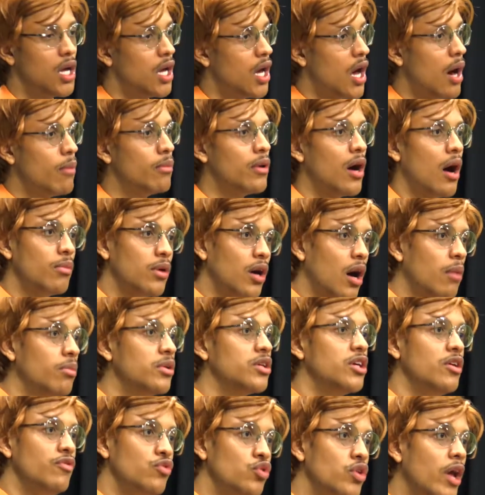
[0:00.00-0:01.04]
I'm, I'm, I'm gonna
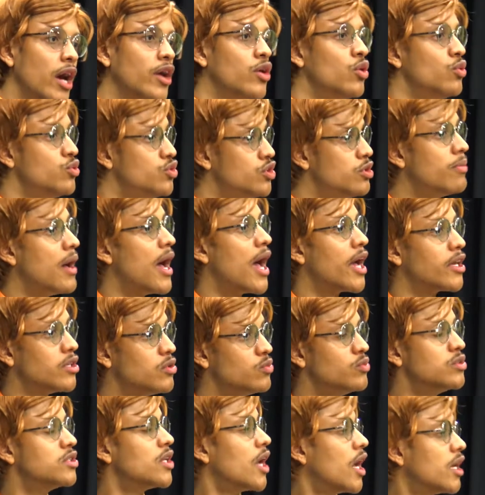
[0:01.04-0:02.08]
give you that Gucci bag you
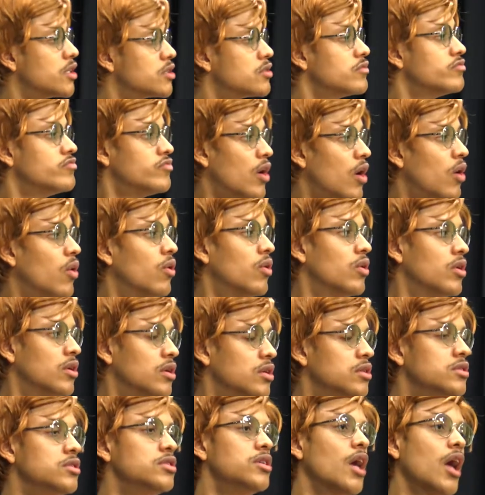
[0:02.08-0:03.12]
was asking for.
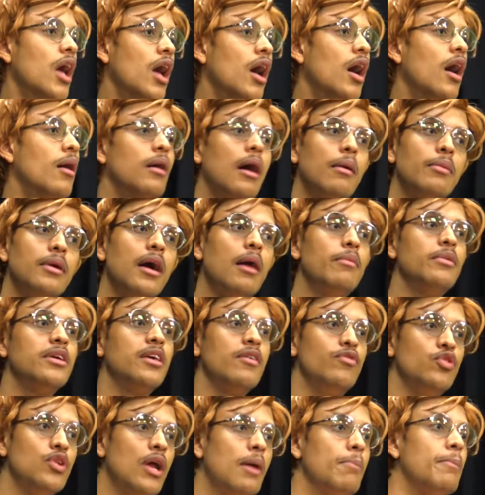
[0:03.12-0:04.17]
Yeah, I'm, I'm gonna give
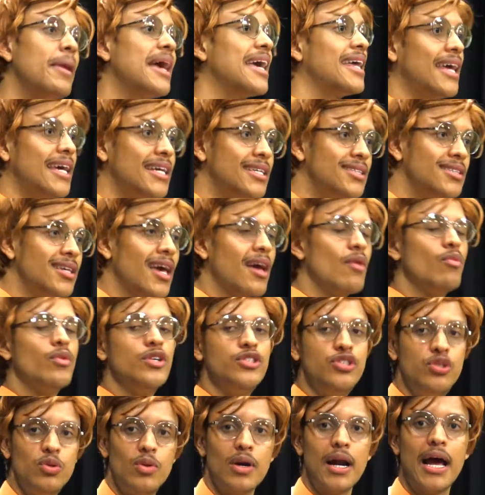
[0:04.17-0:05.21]
you that mayonnaise sandwich
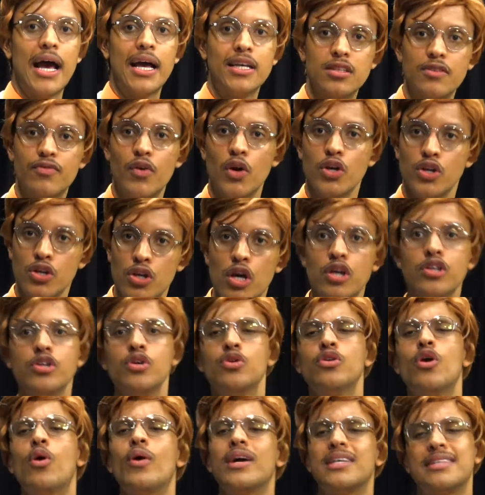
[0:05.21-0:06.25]
you were asking for. You know, you
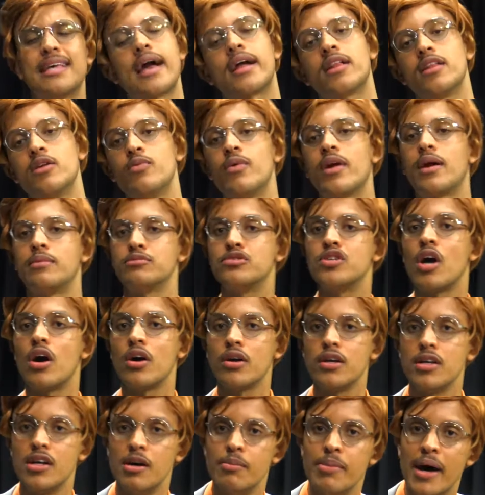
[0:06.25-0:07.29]
know exactly what I'm
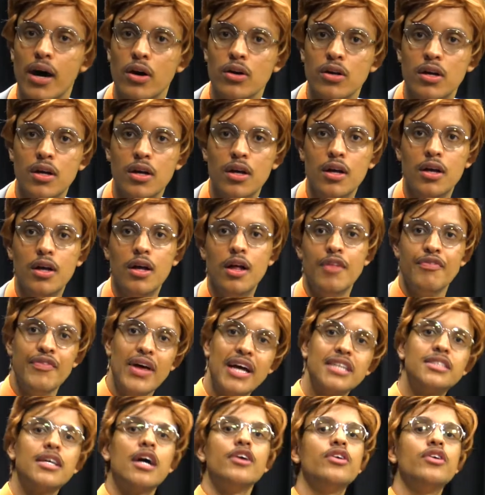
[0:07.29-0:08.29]
talking about. That's how